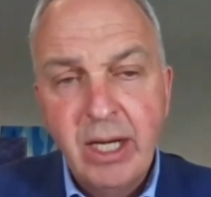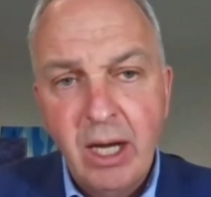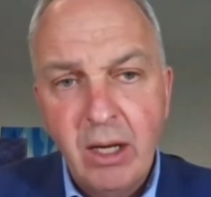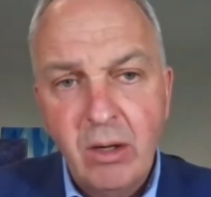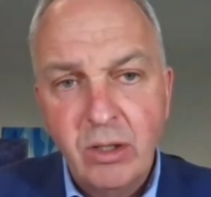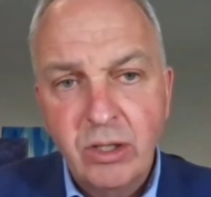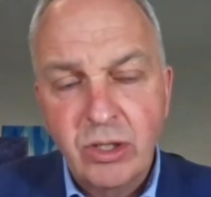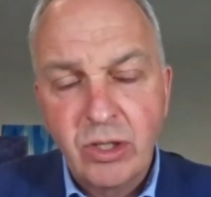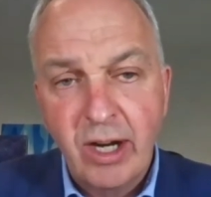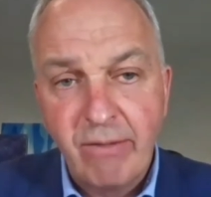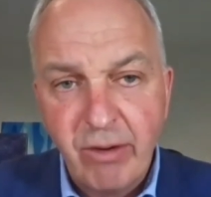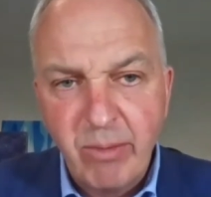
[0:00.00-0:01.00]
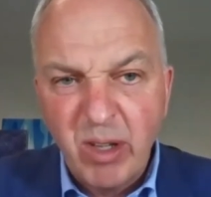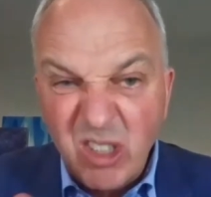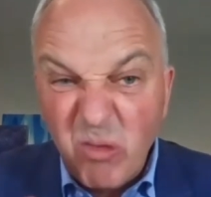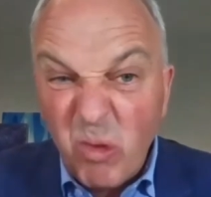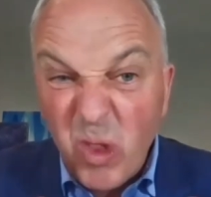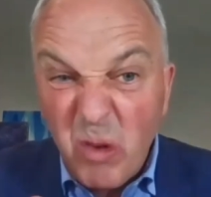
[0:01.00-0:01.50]
along strike from
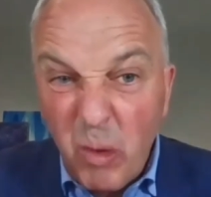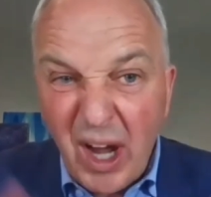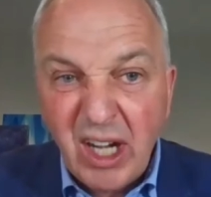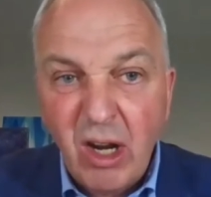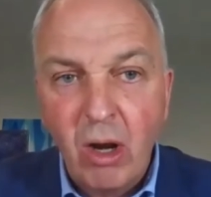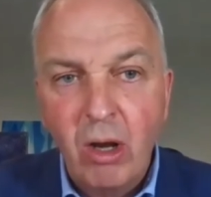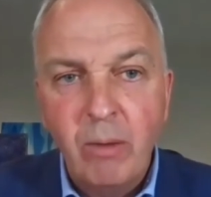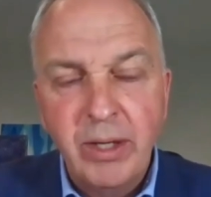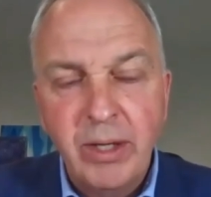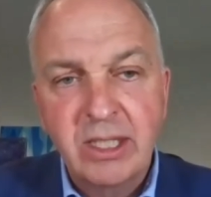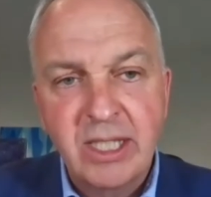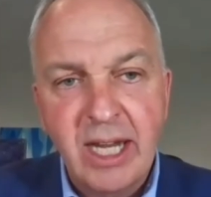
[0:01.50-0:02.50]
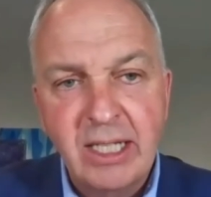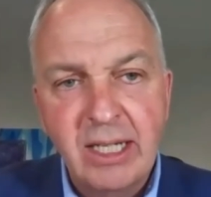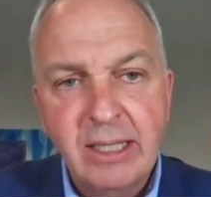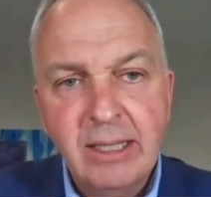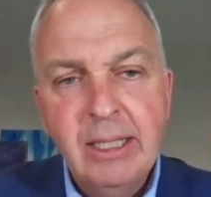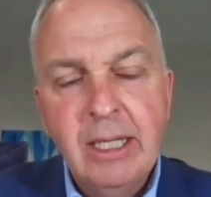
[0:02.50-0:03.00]
the 1 kilometre centre.